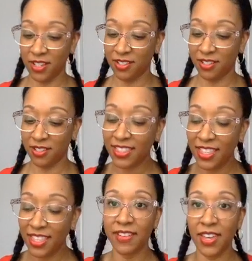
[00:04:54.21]
So that's the
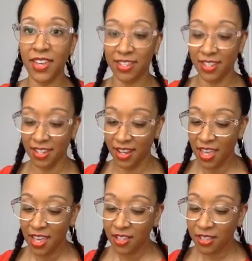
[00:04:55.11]
end of 18.
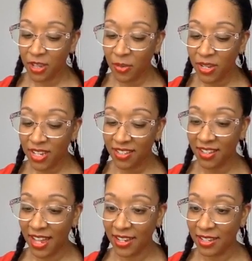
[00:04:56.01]
So then we get to
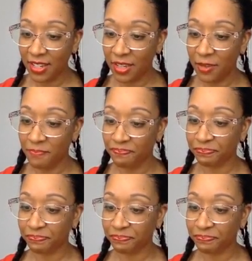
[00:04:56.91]
19,